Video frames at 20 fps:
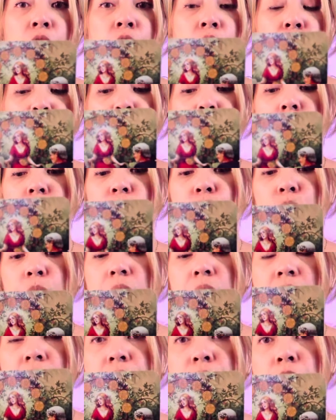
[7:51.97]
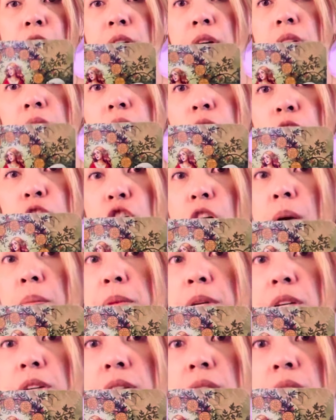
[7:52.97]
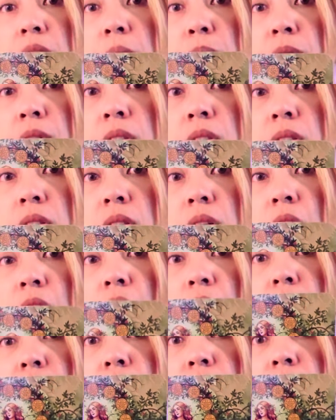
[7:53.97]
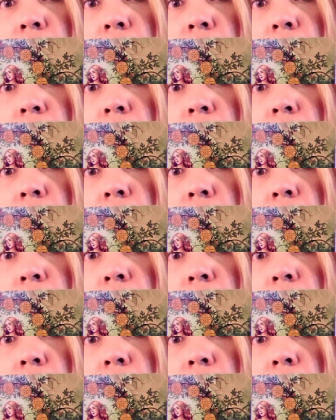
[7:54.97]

You are doing a very good job here, Libras, of